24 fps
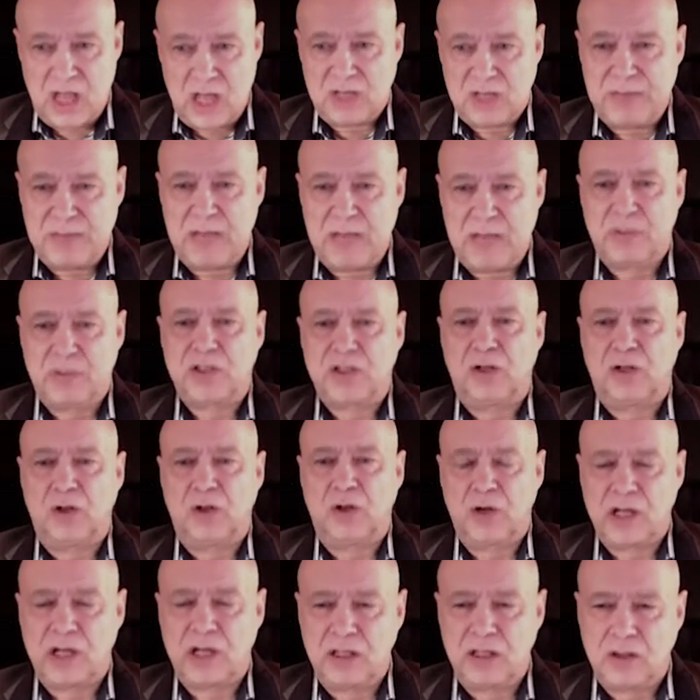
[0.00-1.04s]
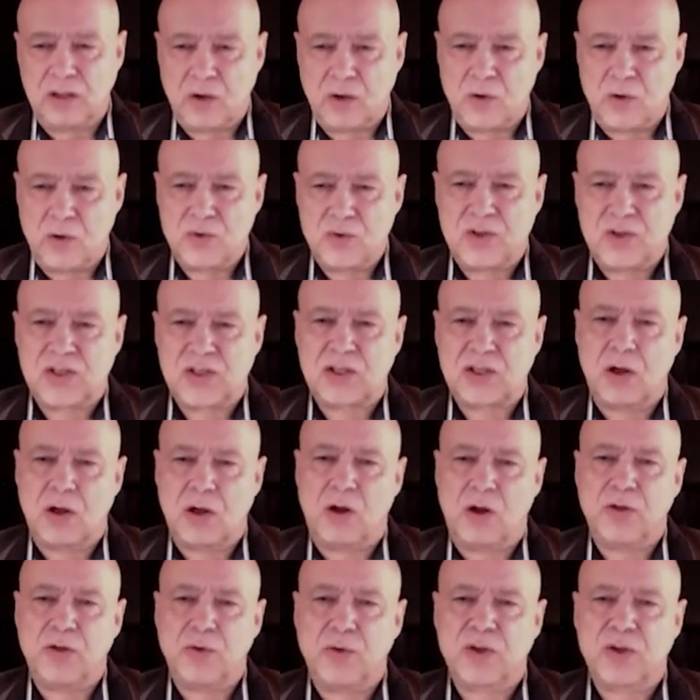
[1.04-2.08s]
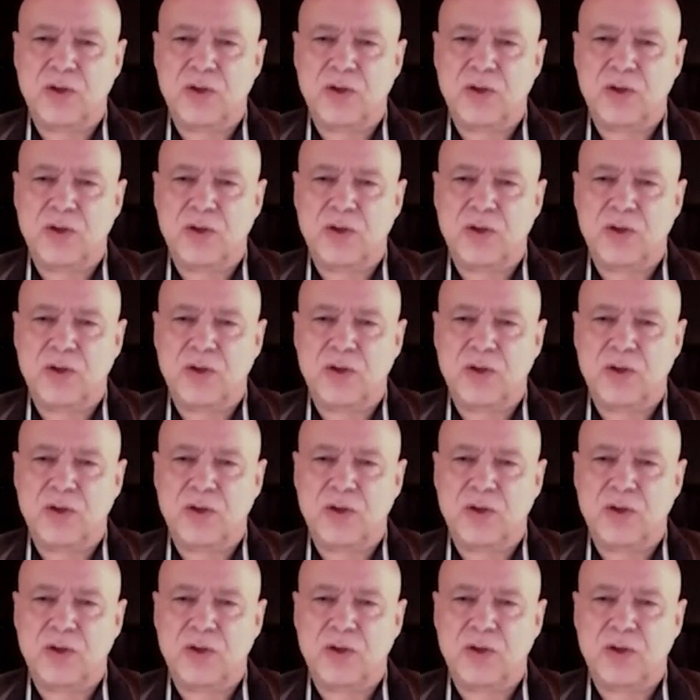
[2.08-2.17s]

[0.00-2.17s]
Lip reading: To be able to look at all